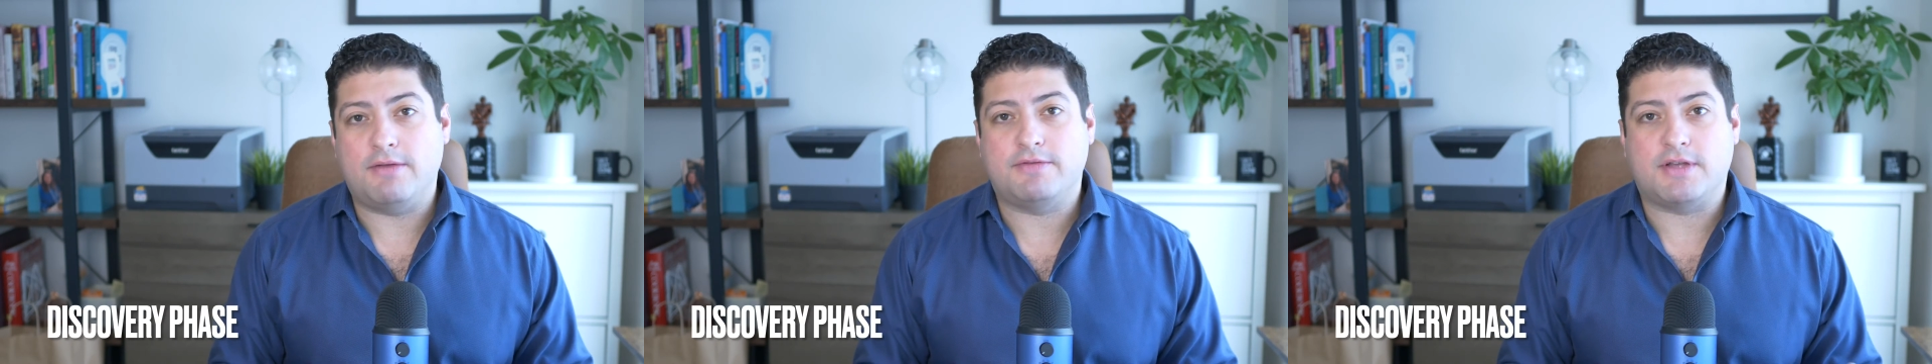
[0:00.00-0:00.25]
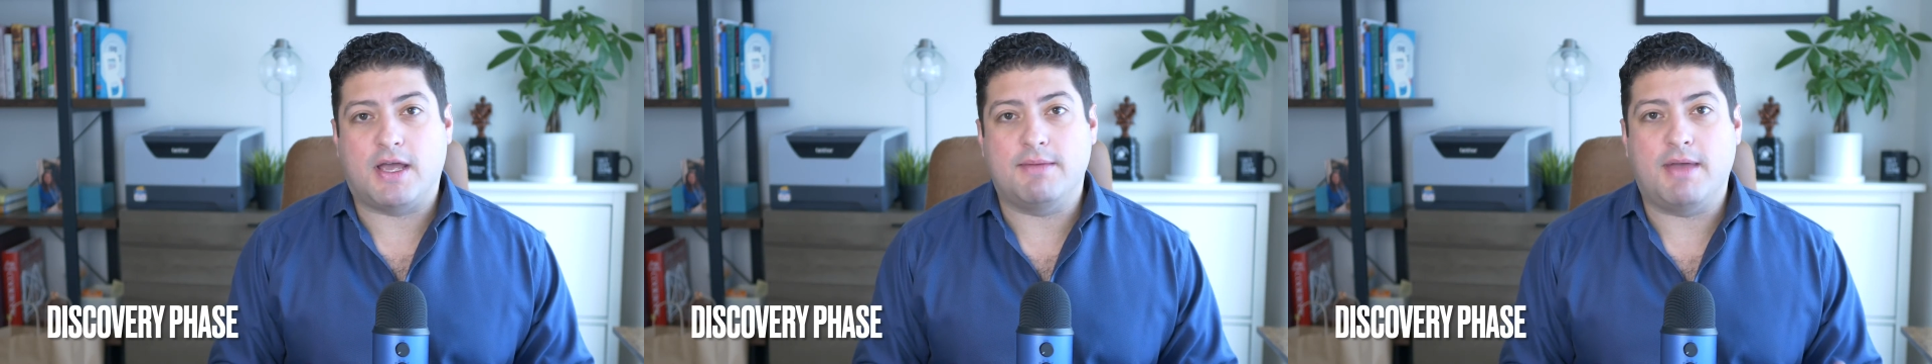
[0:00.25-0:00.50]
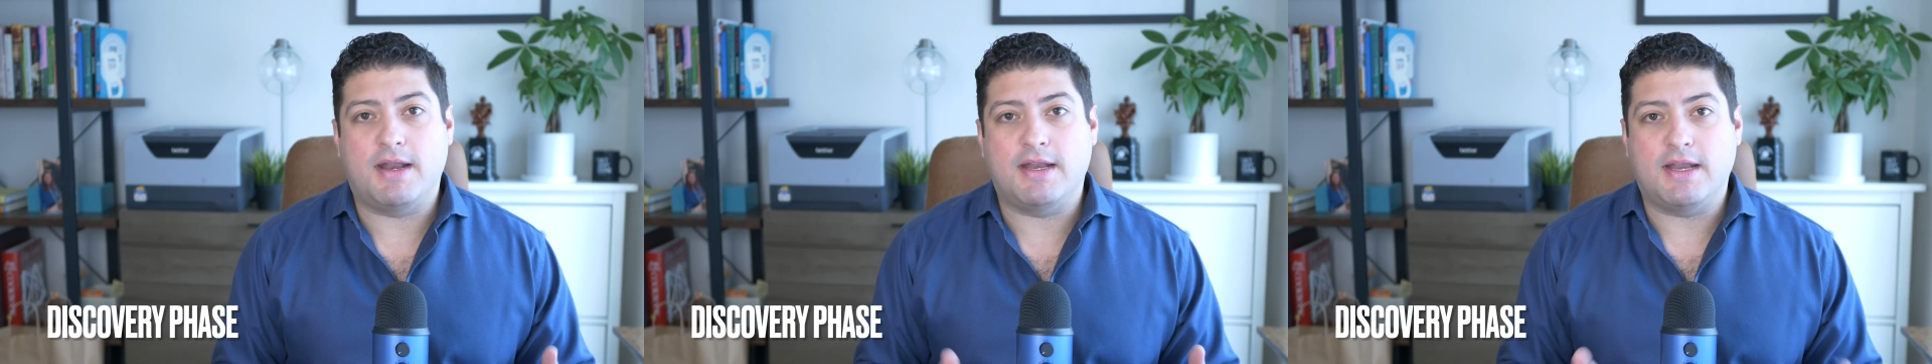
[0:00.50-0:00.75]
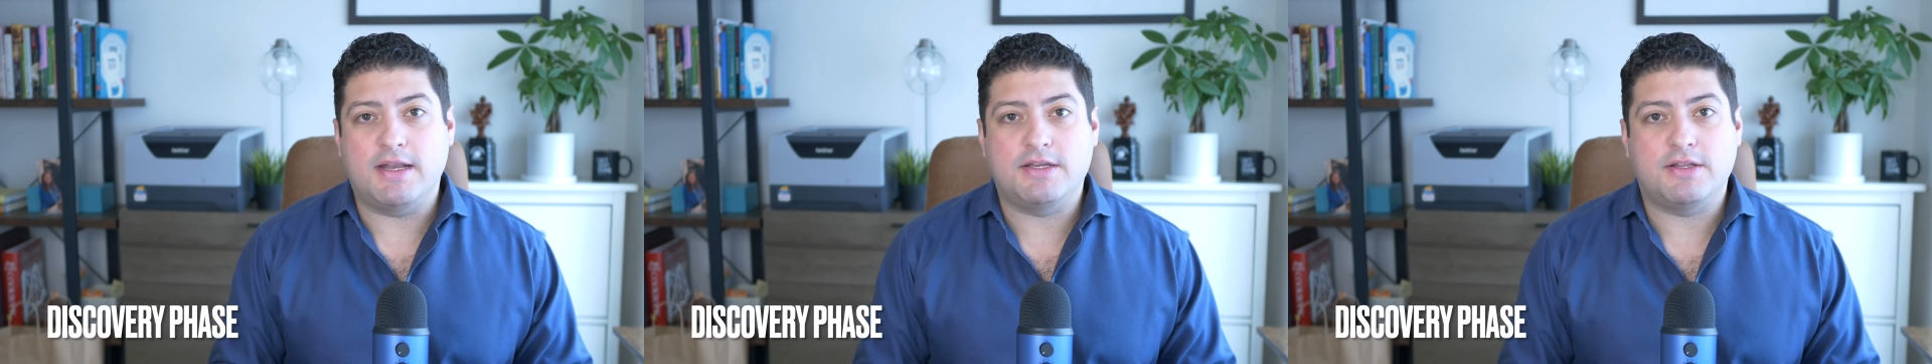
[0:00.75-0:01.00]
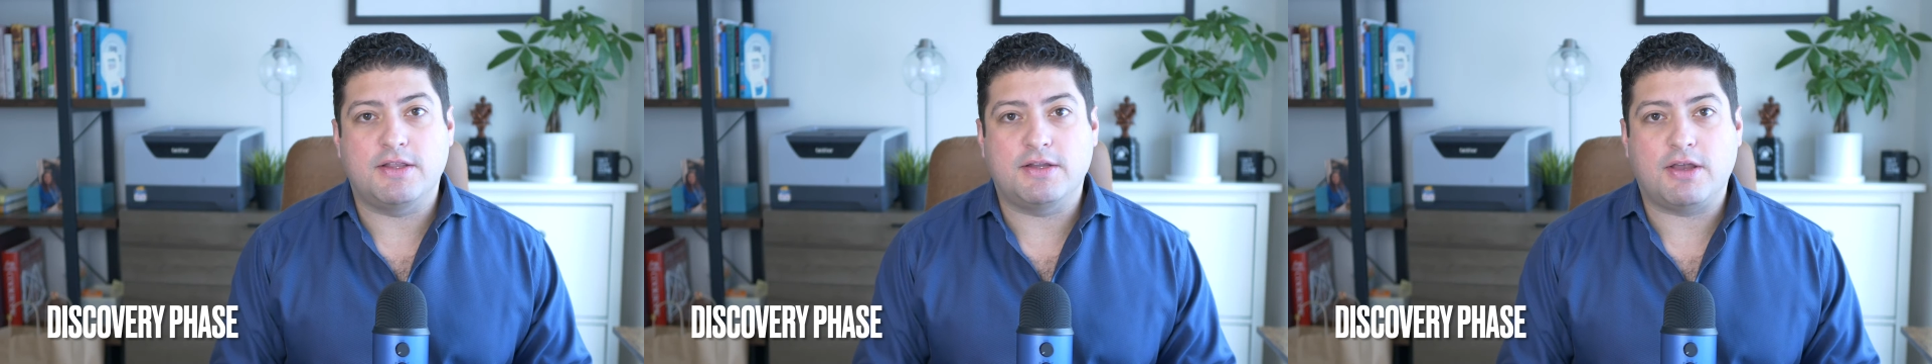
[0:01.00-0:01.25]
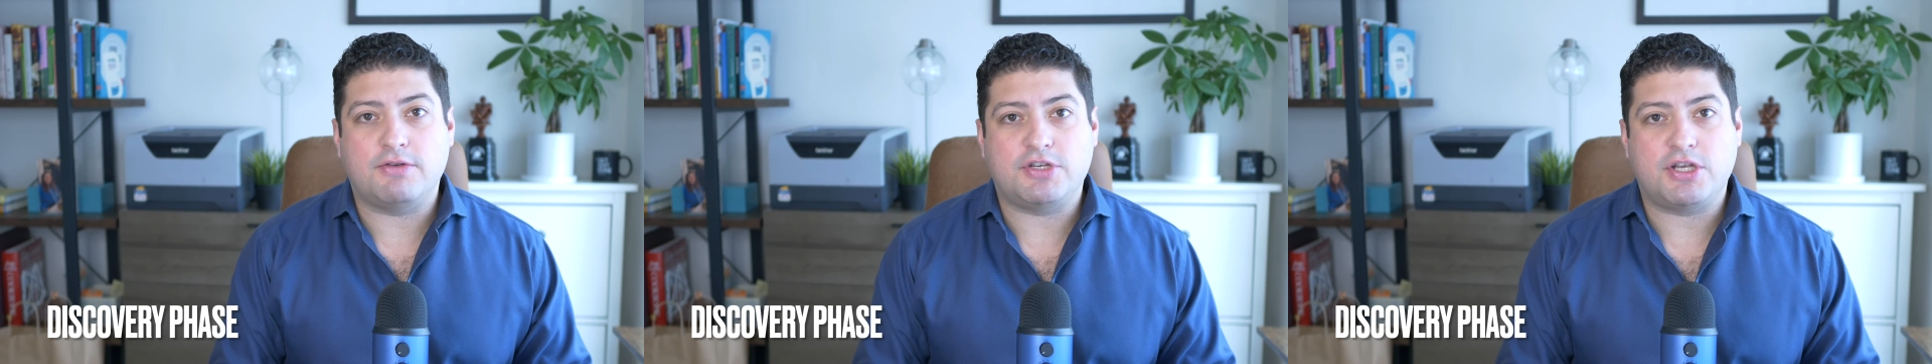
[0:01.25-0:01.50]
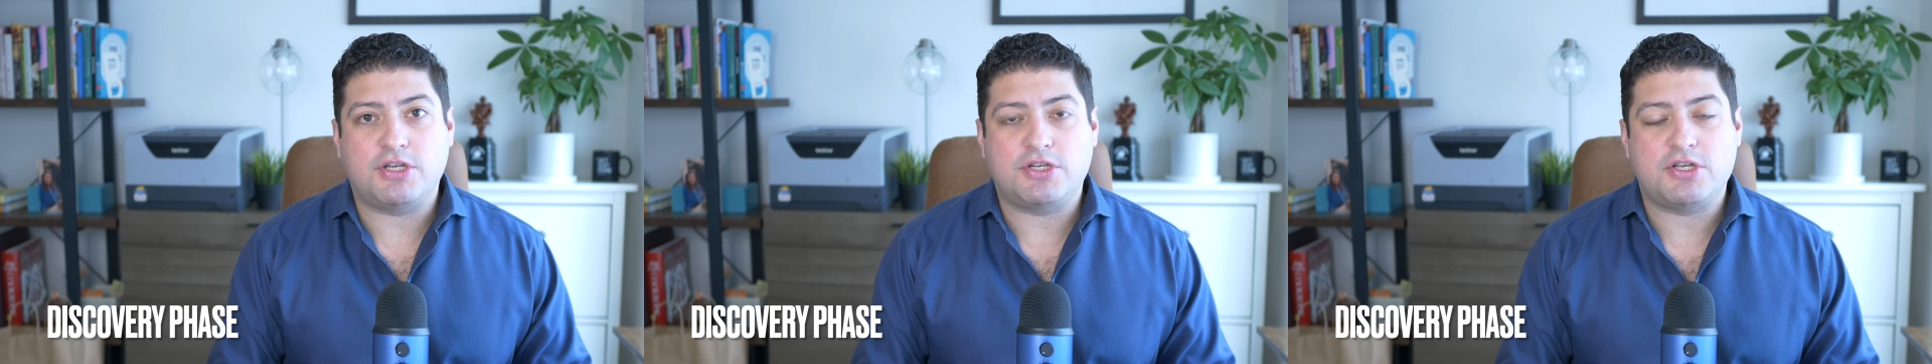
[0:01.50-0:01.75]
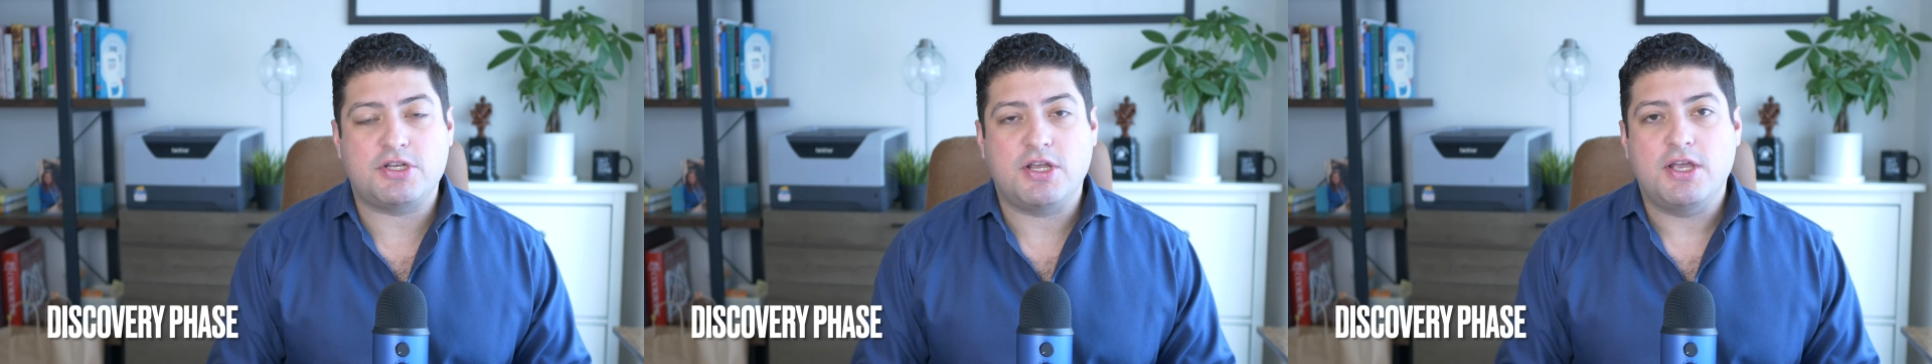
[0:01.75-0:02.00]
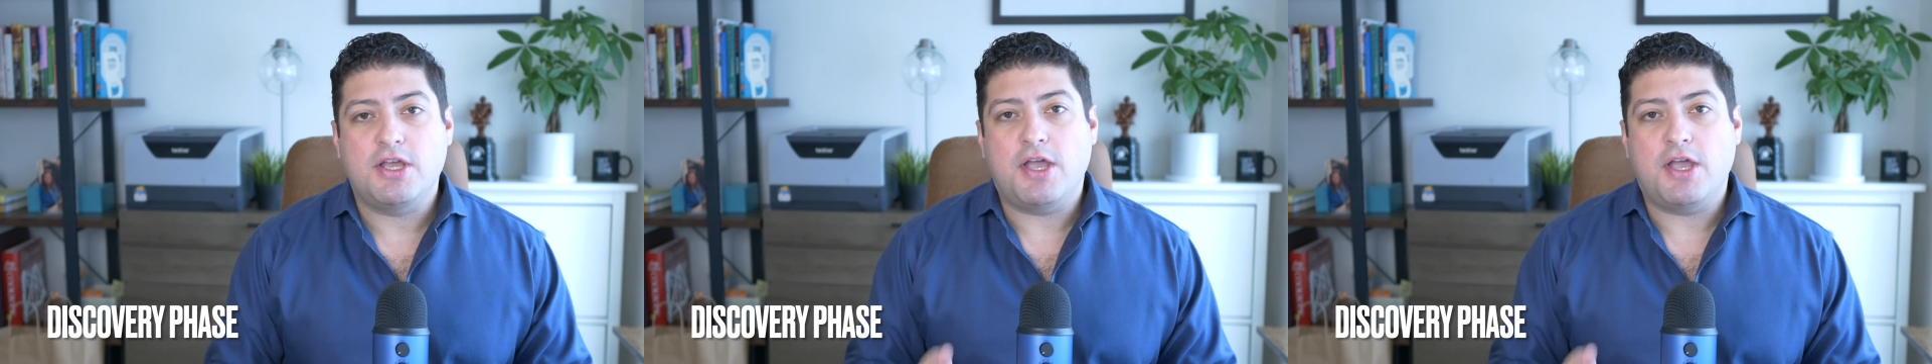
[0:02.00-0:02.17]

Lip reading: of time heading into the negotiation,